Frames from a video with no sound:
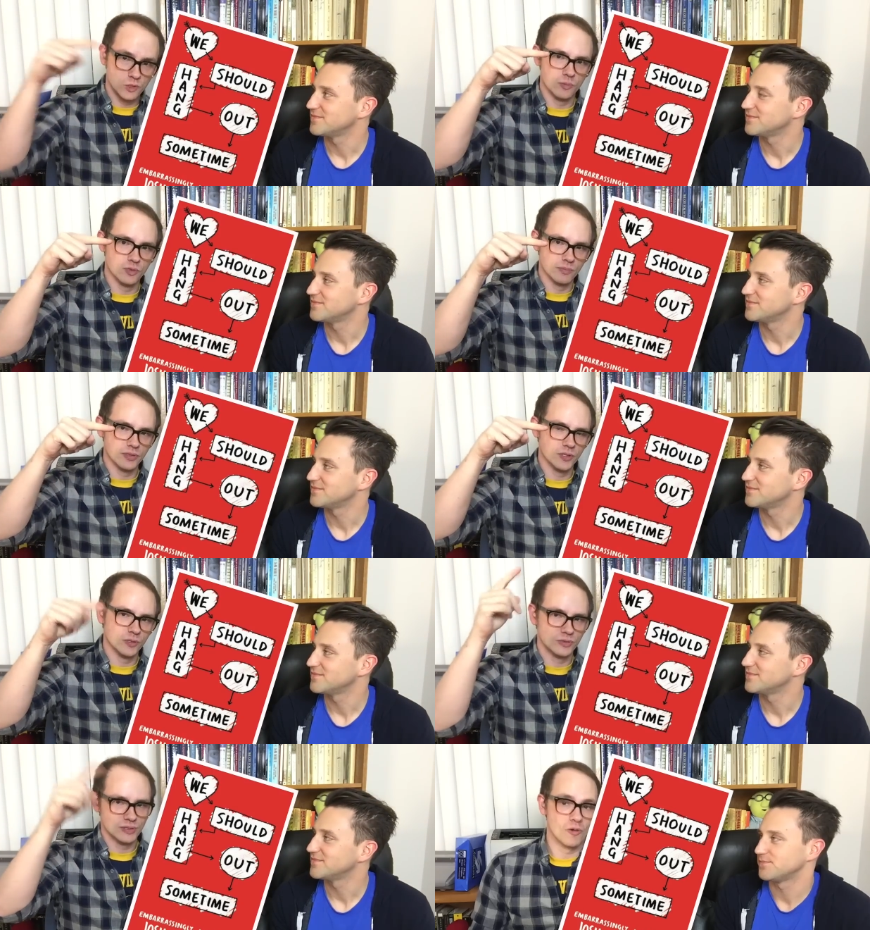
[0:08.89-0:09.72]

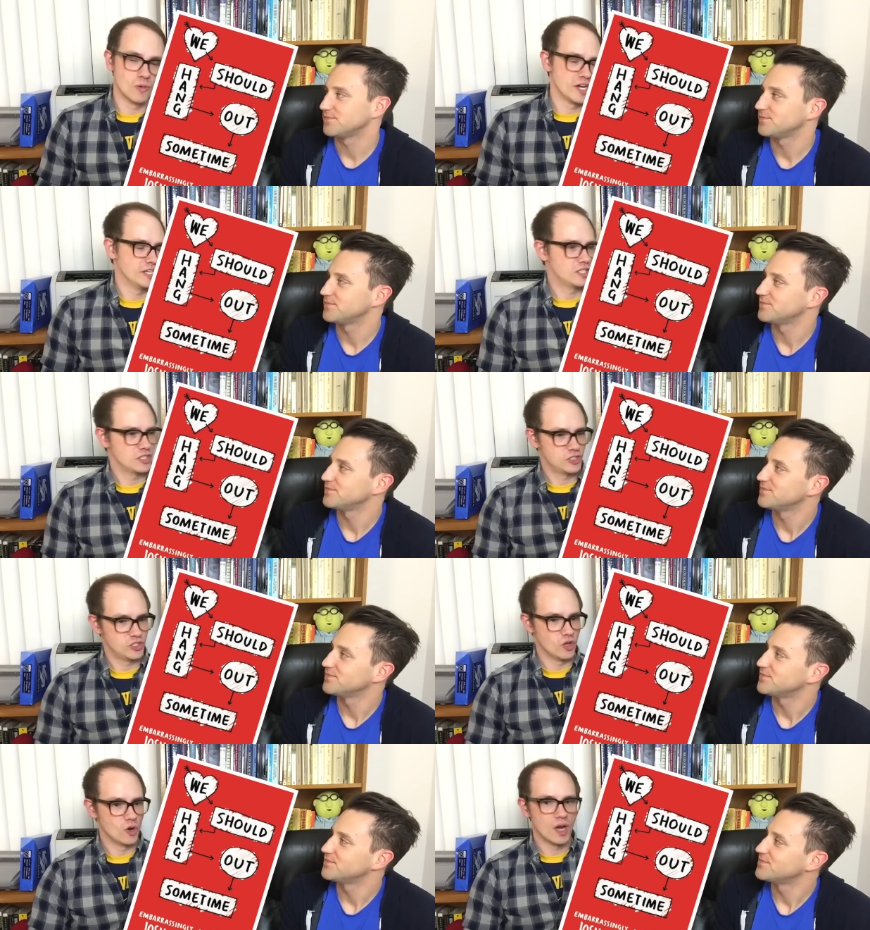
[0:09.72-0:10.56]
Speaker 1: Superimpose. All right,
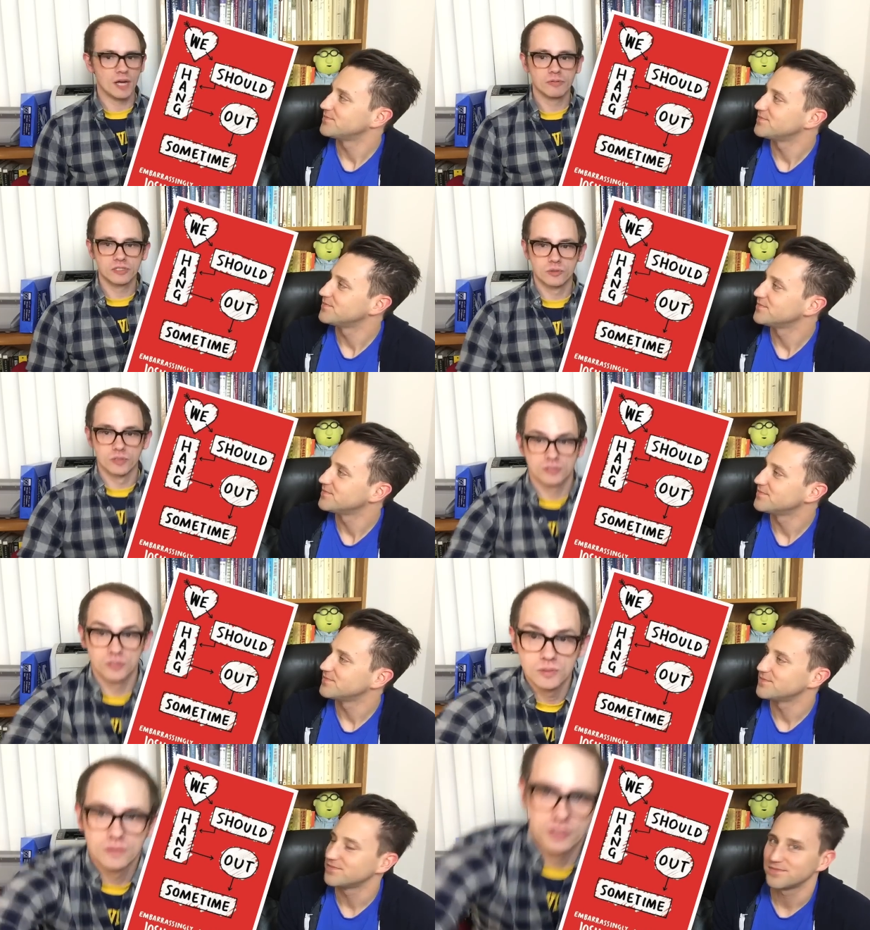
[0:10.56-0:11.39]
so I was
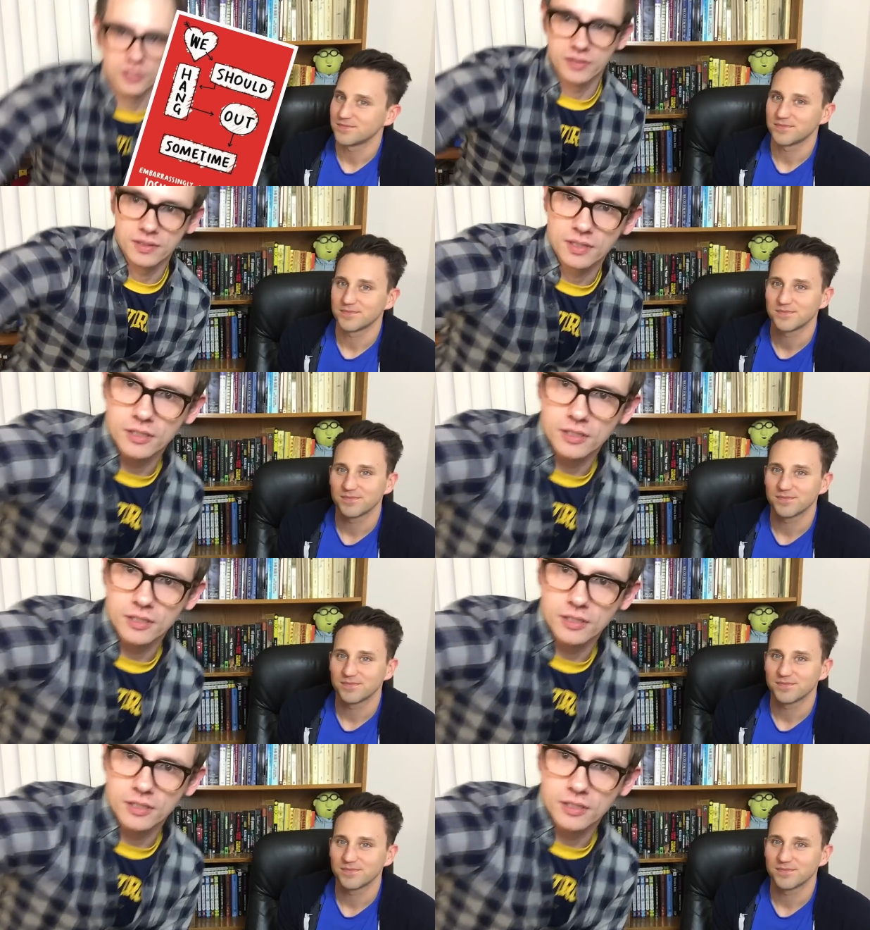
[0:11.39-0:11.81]
going to adjust the